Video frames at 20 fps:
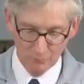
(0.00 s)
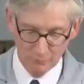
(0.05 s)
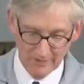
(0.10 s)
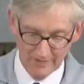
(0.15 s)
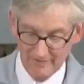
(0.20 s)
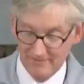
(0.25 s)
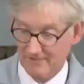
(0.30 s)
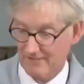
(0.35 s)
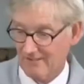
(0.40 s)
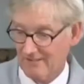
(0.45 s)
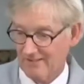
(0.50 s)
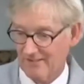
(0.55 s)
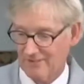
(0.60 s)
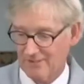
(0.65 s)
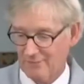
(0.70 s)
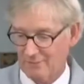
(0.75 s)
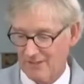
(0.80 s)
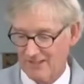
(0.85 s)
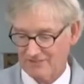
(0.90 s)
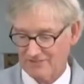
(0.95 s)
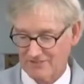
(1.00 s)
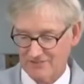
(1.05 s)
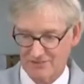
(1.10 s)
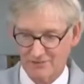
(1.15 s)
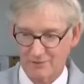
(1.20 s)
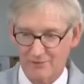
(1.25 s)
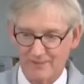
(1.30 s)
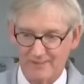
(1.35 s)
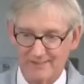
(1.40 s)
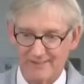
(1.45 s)
Well, there are other ways to
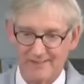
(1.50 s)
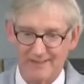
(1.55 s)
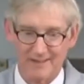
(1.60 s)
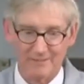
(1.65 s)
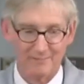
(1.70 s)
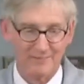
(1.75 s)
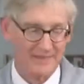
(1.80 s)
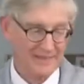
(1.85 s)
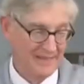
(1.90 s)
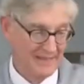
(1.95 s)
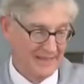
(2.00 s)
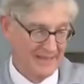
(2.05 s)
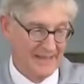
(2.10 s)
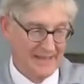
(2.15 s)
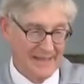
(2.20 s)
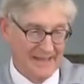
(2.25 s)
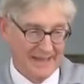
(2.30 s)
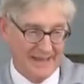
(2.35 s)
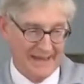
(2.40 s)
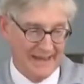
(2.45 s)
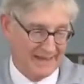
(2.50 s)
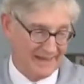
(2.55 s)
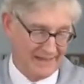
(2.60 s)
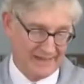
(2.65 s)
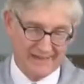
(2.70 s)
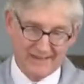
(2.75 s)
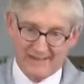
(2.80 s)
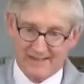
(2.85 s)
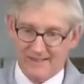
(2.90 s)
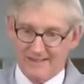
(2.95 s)
do it. And
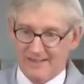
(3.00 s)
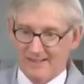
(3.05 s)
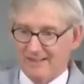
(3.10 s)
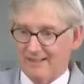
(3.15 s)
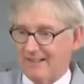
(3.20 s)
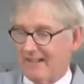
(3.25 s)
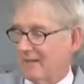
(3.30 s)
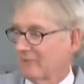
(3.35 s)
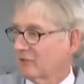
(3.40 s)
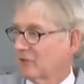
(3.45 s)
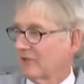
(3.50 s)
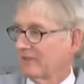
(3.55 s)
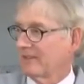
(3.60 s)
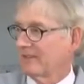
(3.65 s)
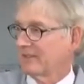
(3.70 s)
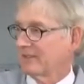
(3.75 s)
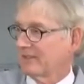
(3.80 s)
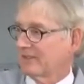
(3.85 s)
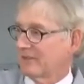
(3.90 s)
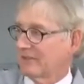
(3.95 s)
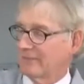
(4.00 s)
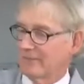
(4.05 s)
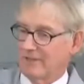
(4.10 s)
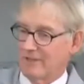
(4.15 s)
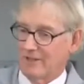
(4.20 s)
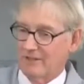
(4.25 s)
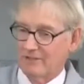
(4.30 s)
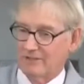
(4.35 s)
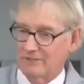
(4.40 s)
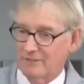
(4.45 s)
an AMSOIL dealer turned me
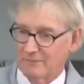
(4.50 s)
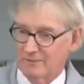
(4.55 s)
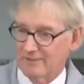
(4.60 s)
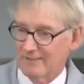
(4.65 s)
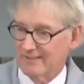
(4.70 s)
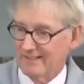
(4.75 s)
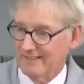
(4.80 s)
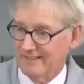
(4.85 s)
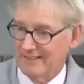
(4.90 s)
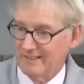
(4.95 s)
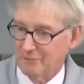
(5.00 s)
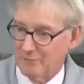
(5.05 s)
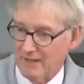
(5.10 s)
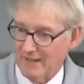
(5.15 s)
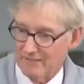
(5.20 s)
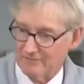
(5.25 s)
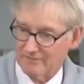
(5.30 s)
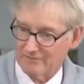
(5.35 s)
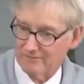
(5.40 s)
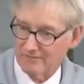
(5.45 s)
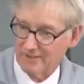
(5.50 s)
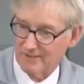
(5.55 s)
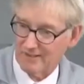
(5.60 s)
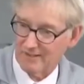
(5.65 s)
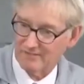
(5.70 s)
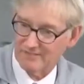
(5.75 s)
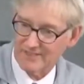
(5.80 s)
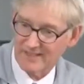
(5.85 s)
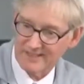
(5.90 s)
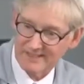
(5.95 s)
on to a pretty neat way
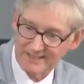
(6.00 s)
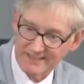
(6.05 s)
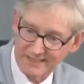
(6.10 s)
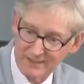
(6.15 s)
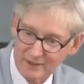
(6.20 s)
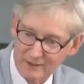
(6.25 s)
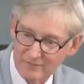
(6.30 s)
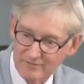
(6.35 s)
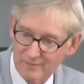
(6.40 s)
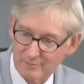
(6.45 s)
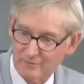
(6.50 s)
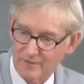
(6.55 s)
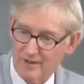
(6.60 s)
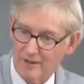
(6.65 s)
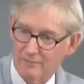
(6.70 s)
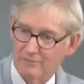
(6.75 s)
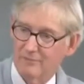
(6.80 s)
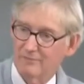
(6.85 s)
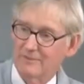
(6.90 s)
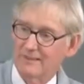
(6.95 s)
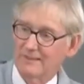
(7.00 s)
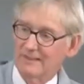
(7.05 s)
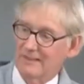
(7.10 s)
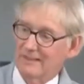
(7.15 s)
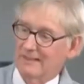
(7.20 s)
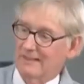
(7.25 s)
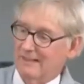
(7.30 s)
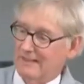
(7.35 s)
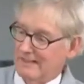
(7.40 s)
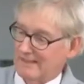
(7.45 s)
of taking care of the problem.
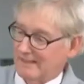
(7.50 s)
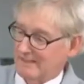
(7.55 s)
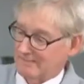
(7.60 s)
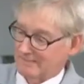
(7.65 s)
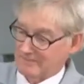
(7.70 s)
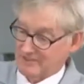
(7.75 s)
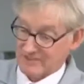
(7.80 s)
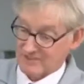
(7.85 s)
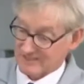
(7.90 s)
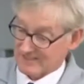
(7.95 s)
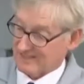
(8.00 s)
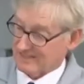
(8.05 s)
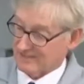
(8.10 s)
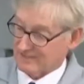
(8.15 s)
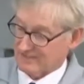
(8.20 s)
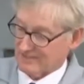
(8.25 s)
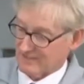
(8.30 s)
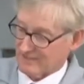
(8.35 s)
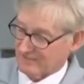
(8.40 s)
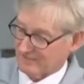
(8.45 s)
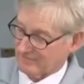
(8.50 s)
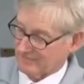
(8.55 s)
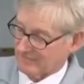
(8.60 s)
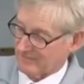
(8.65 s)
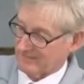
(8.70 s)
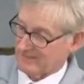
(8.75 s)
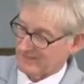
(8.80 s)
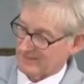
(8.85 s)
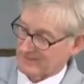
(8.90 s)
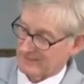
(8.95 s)
Just get yourself
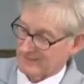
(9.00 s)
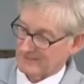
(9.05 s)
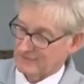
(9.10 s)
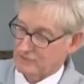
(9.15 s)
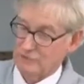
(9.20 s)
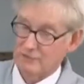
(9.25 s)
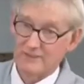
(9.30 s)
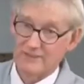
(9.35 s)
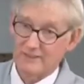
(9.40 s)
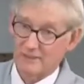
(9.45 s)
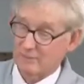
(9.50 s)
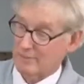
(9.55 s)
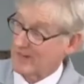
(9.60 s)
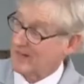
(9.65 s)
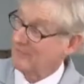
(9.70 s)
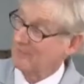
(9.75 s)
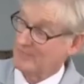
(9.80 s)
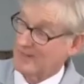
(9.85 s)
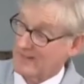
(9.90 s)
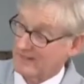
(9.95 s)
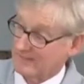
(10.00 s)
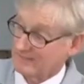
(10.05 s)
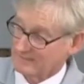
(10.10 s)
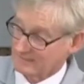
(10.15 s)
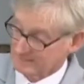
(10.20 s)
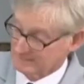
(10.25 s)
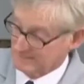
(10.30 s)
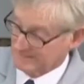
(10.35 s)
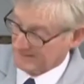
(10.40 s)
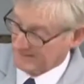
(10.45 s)
a 2-liter pop
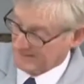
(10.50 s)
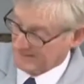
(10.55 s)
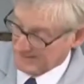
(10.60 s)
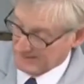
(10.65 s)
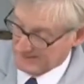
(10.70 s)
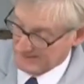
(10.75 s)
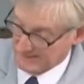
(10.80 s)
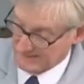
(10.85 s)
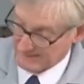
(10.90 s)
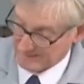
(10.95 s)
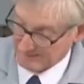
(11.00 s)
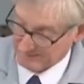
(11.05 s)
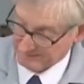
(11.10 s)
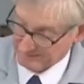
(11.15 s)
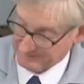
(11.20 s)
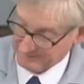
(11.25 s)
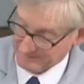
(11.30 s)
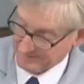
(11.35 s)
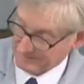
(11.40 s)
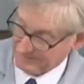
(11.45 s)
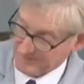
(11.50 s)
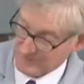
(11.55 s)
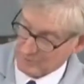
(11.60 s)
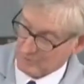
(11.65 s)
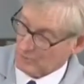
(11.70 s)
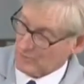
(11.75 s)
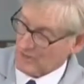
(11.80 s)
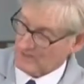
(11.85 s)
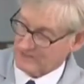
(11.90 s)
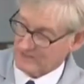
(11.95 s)
bottle,
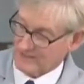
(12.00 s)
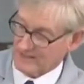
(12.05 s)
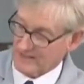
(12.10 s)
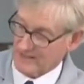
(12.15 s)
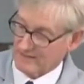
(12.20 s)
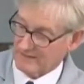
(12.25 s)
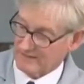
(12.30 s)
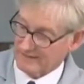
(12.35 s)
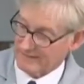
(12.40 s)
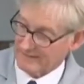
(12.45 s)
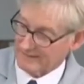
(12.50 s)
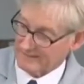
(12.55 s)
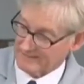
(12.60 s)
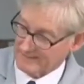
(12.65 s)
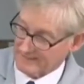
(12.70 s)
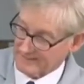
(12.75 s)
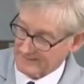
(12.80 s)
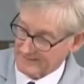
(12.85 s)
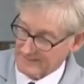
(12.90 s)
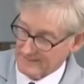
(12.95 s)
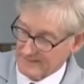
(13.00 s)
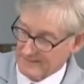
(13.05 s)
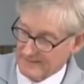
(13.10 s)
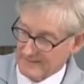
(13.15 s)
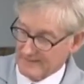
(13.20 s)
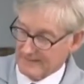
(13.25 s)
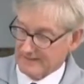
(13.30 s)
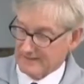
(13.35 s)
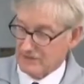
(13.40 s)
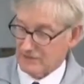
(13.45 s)
wash it out, and
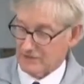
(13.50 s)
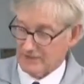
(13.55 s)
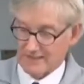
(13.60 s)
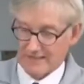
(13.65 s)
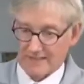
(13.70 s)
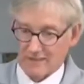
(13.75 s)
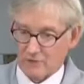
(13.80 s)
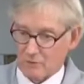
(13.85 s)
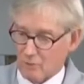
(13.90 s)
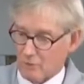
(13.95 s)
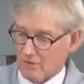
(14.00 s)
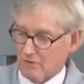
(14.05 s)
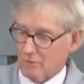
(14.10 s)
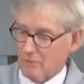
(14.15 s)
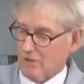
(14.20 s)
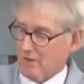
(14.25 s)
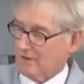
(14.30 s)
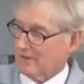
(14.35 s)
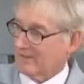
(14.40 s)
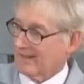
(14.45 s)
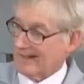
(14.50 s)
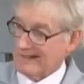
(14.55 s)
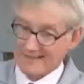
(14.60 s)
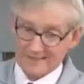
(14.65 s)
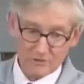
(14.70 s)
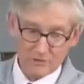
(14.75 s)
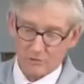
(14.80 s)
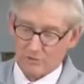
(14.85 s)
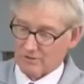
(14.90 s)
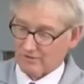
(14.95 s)
you can add a quart of water
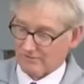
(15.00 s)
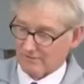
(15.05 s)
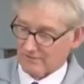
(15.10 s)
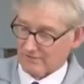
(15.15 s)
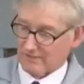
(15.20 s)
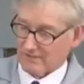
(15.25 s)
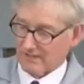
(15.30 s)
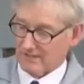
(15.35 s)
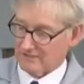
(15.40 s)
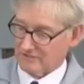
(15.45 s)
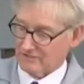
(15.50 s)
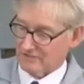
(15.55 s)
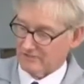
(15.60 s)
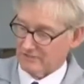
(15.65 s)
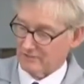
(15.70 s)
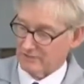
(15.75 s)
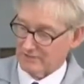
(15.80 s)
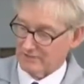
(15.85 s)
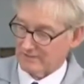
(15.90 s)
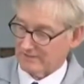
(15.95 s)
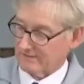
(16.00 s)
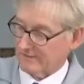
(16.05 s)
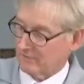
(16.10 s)
and a quart of fertilizer to it.